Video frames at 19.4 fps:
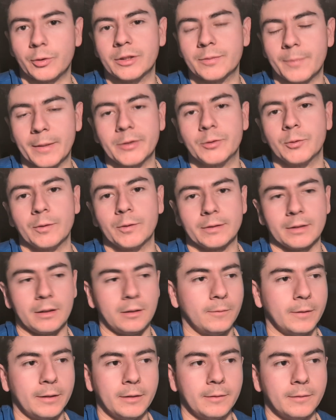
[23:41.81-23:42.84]
It's my choice. I
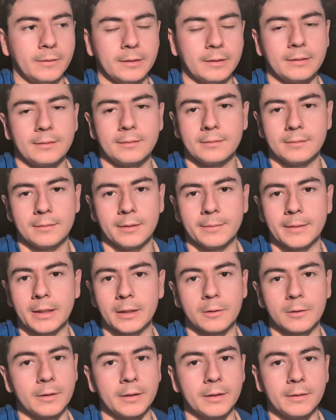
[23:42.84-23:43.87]
don't want to do it. I'm
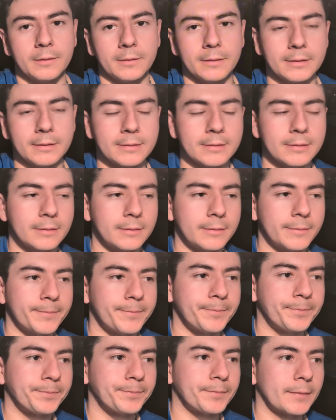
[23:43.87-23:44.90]
not going to do it. So
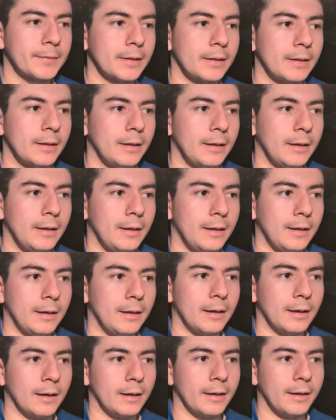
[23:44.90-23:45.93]

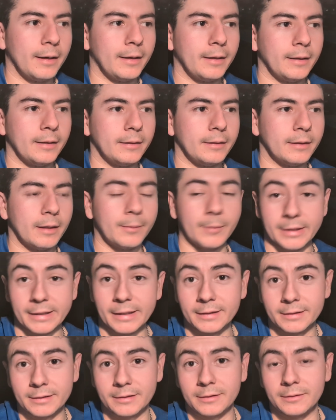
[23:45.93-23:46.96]
I am
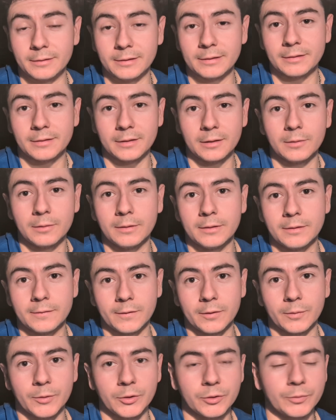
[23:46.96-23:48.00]
against using steroids
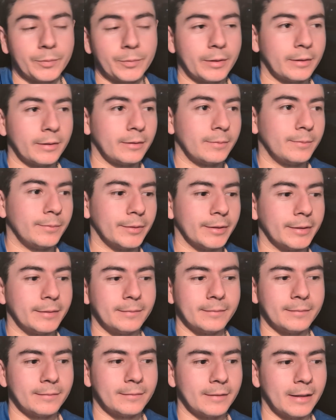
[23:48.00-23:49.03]
for the most part, but
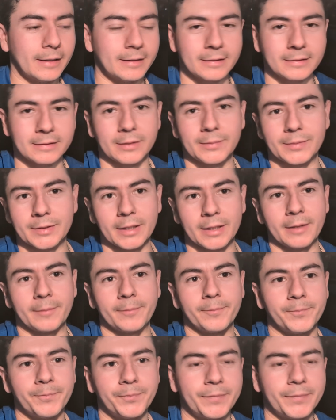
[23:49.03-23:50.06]
at the same
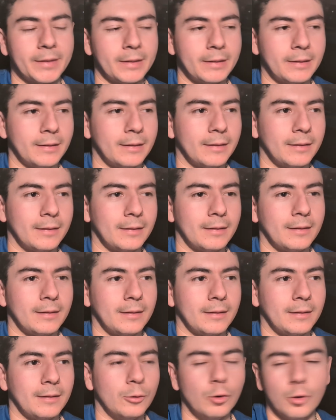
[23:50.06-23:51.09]
time,
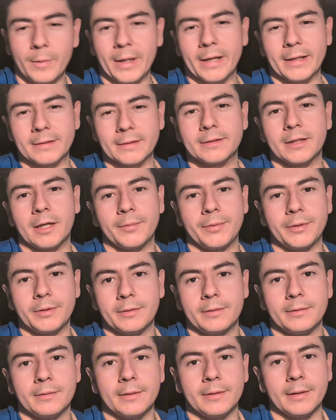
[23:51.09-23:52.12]
who am I to stop
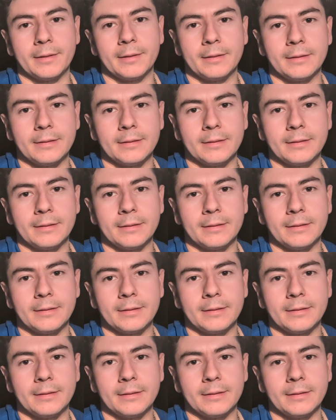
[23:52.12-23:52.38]
you, right?